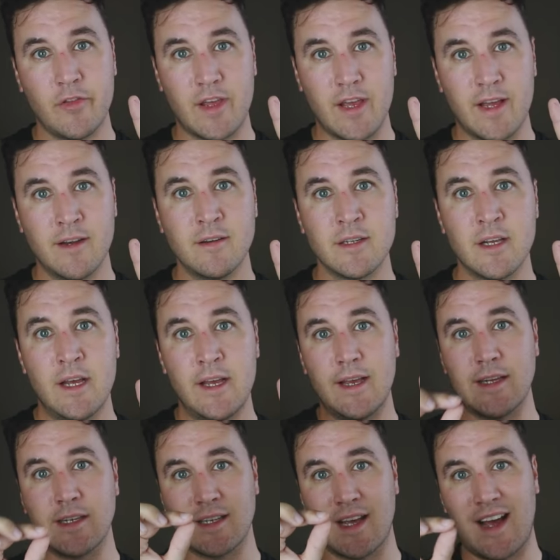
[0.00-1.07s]
in the end
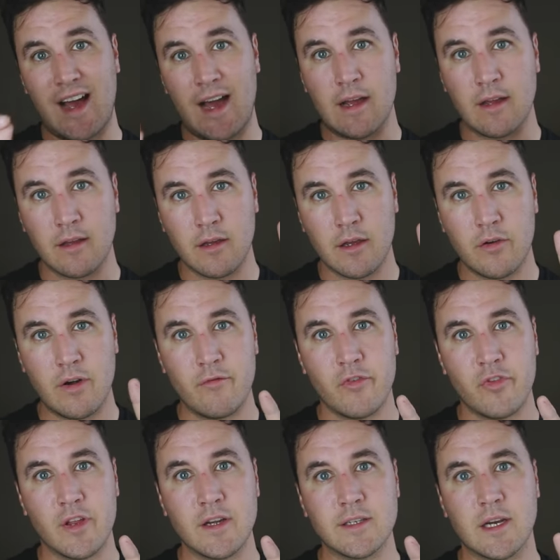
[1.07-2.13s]
is to anchor
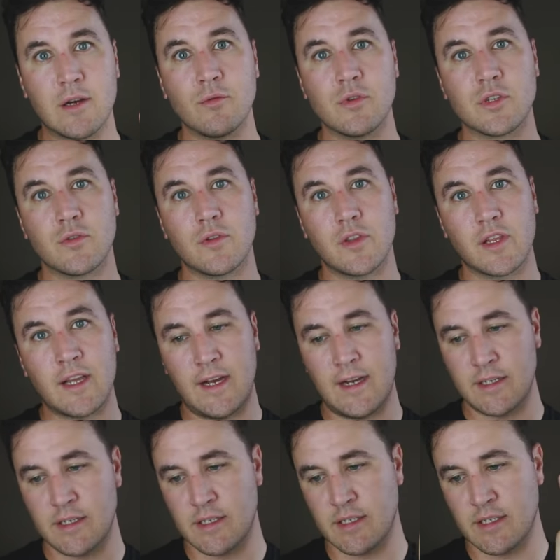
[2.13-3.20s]
everything down so that the
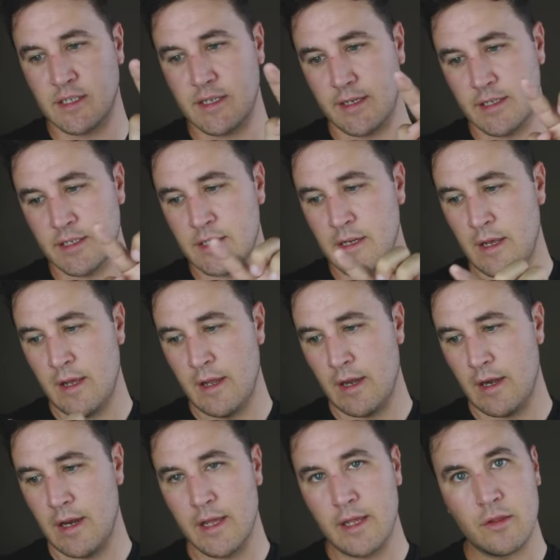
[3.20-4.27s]
cast sits
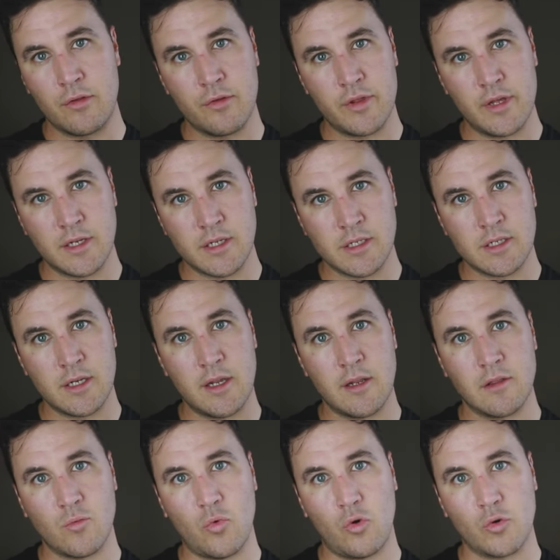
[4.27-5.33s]
like this in
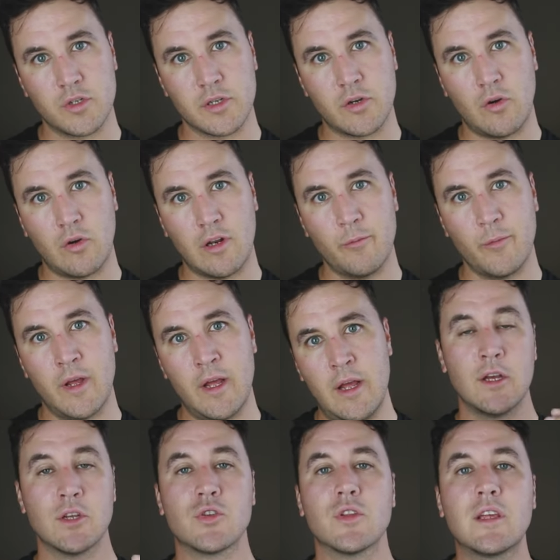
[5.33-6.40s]
the water column.
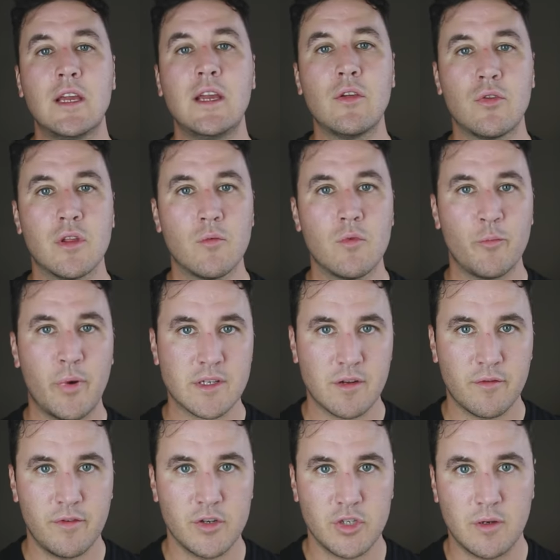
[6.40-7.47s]
So the key thing with
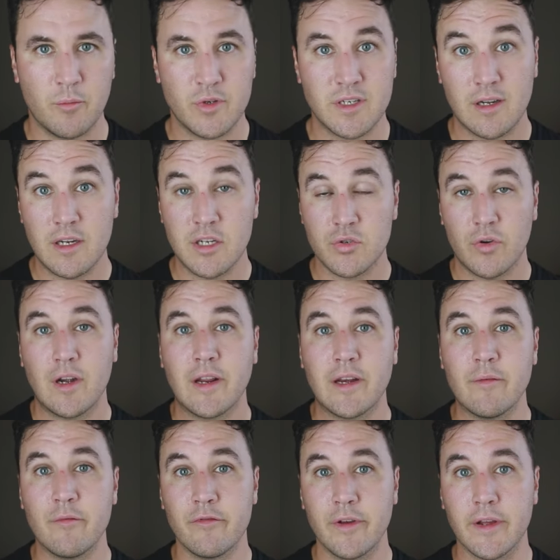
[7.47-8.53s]
buzzer fishing, particularly straight
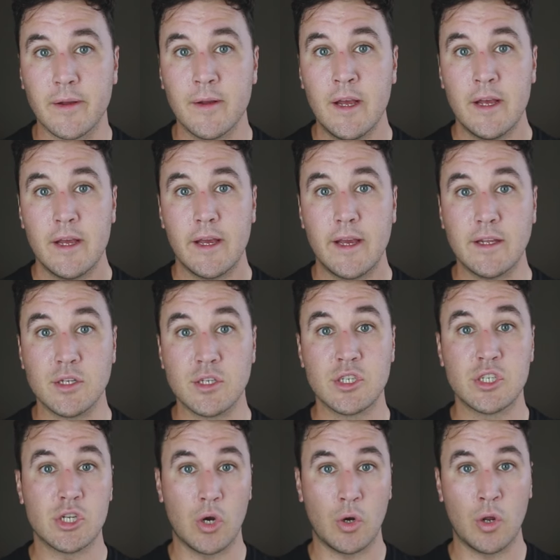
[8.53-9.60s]
line nymphing, is
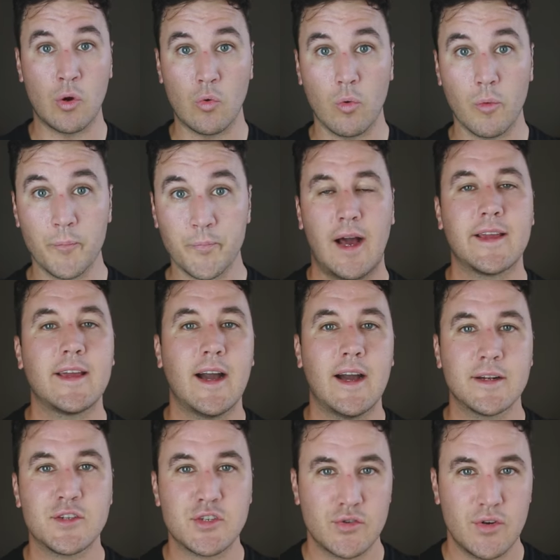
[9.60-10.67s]
slow. I
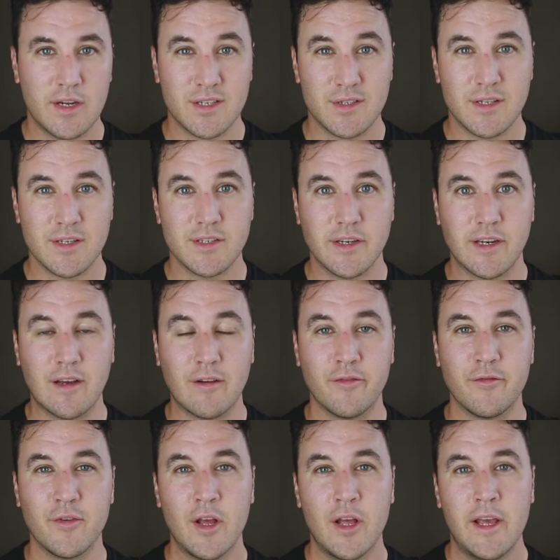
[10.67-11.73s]
can't stress this
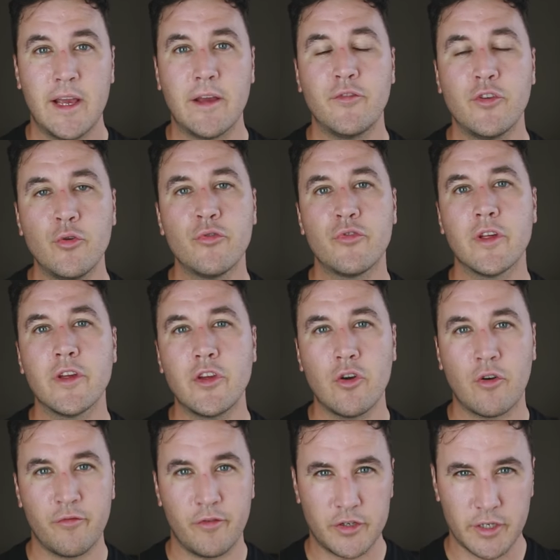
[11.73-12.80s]
enough. If you think
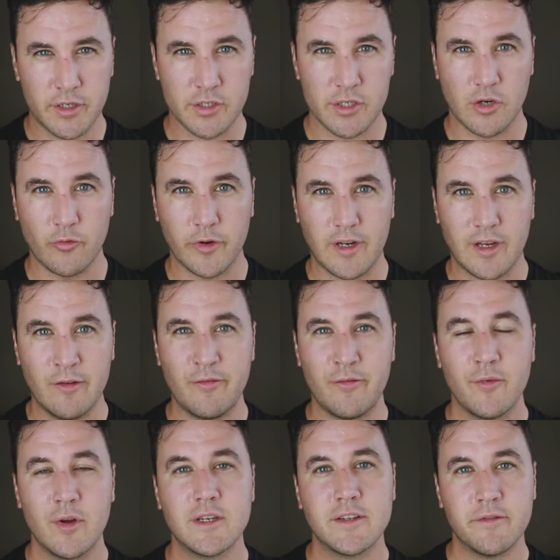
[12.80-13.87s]
you're fishing slow enough,
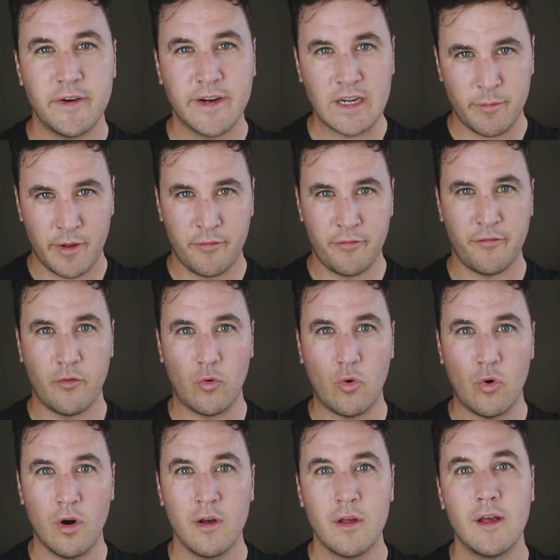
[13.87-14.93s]
divide it by
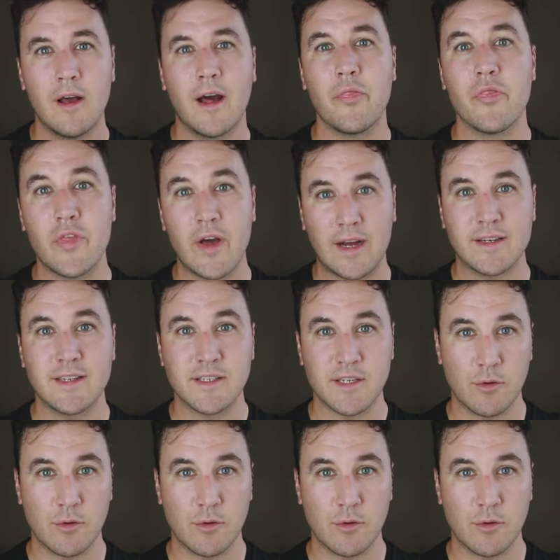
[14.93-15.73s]
4 and that is